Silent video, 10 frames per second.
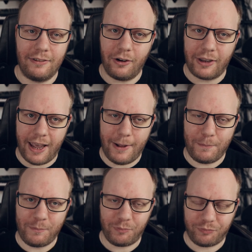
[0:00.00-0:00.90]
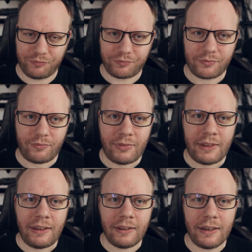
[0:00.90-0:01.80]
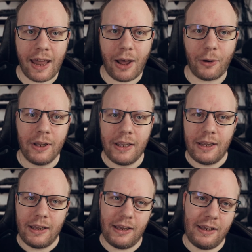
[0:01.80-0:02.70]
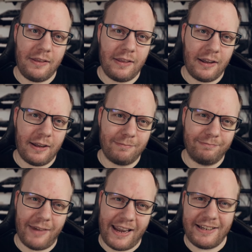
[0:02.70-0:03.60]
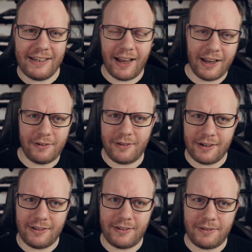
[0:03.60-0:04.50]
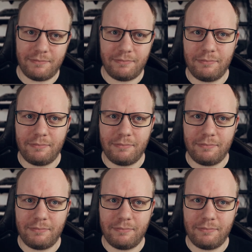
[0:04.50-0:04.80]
Okay? Now, in the 1800s,